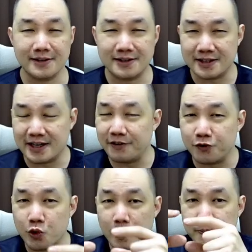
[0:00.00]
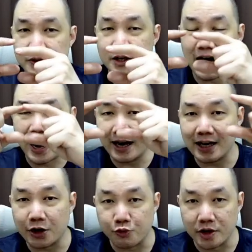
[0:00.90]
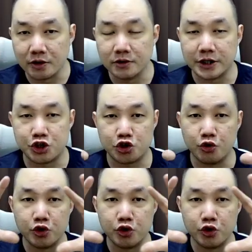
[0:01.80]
to give you the highlight reel, they show you